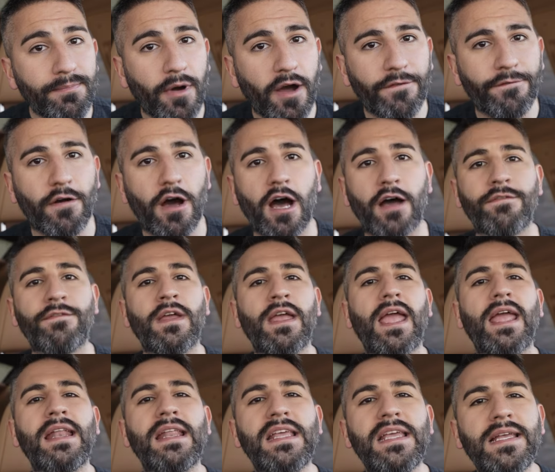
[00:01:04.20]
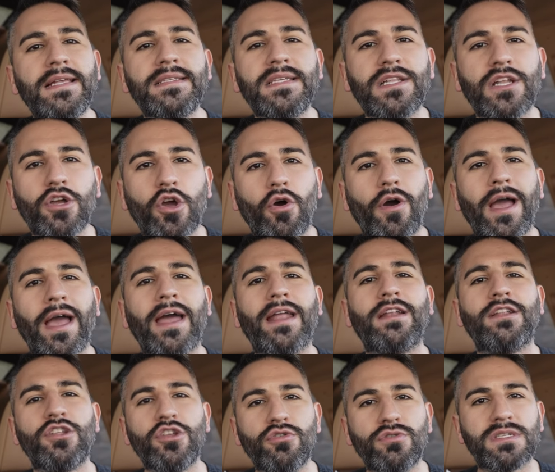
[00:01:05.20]
buff off, and easy to go ahead
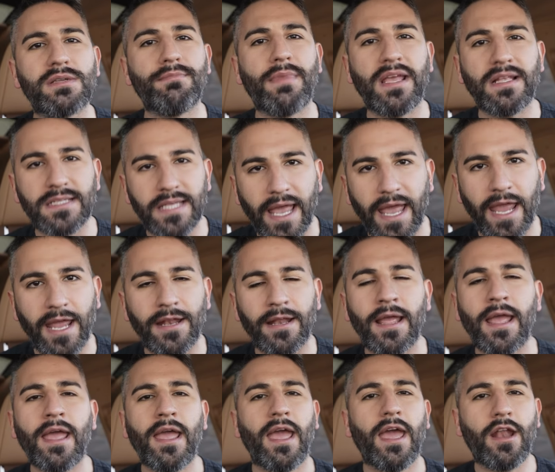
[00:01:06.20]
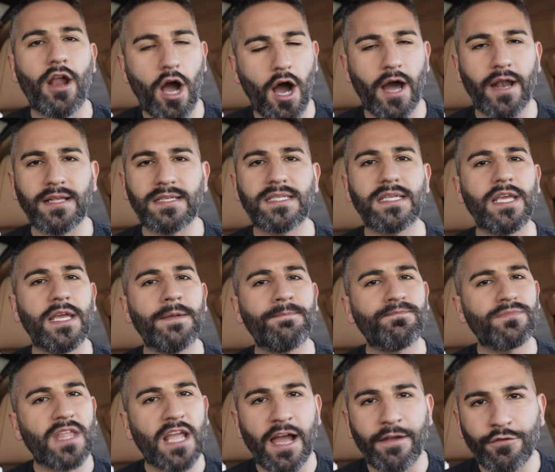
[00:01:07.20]
and use and maintain. And honestly,
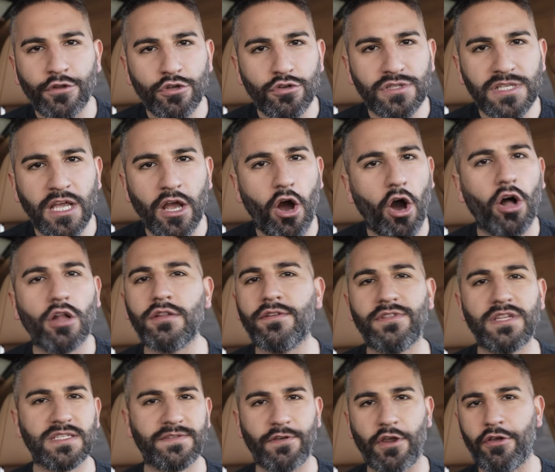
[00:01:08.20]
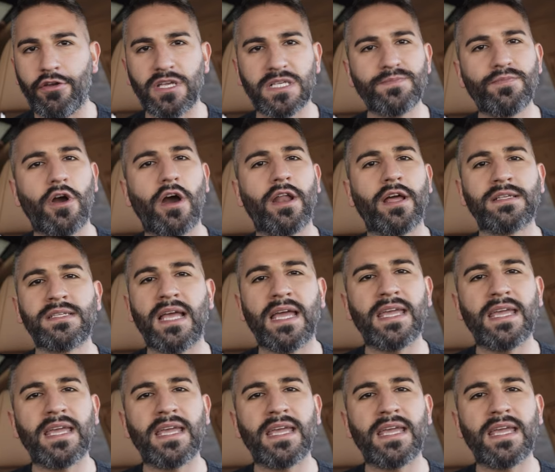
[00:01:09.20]
after using all of these various products,